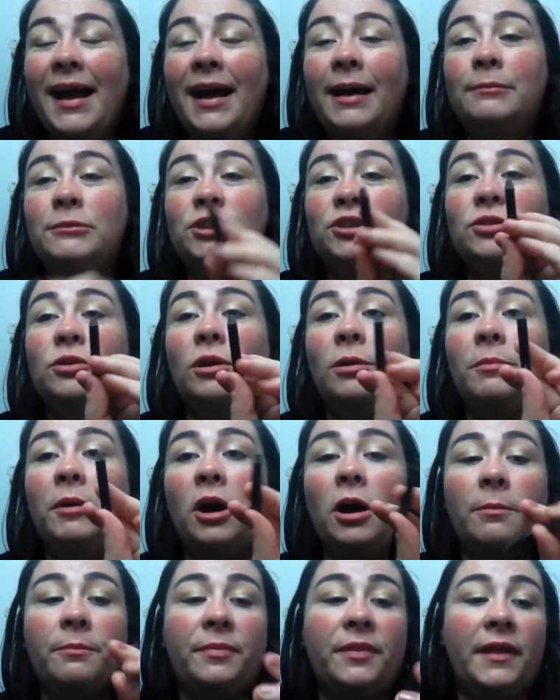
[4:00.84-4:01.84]
I'm just going to
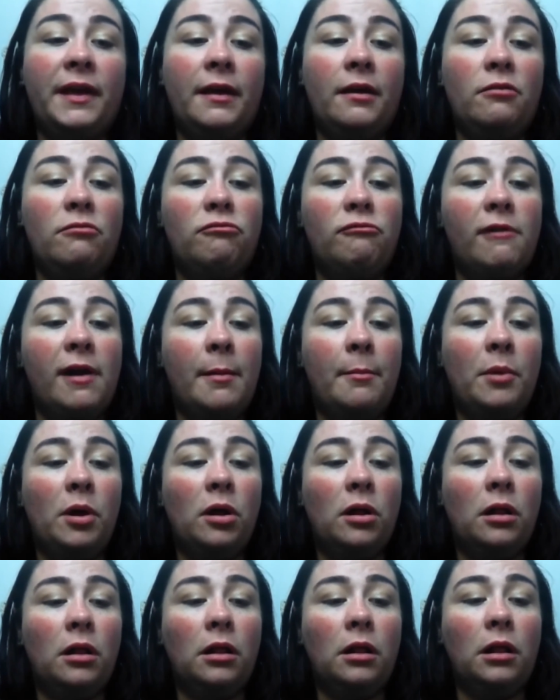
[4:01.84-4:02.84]
pop the
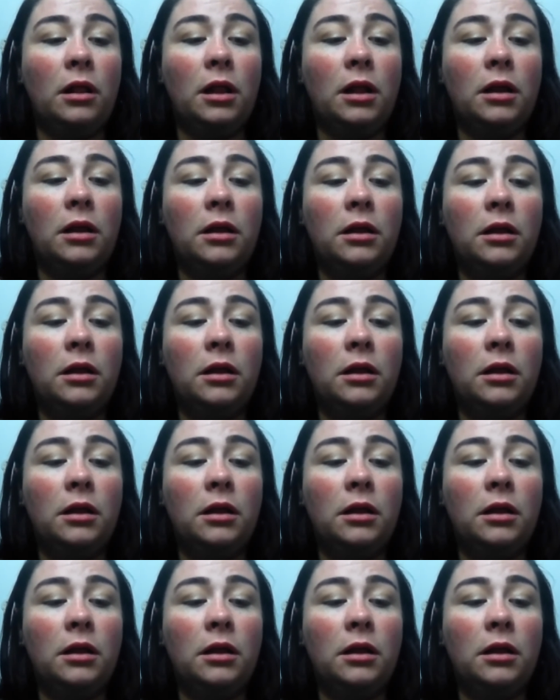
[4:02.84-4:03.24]
Rimmel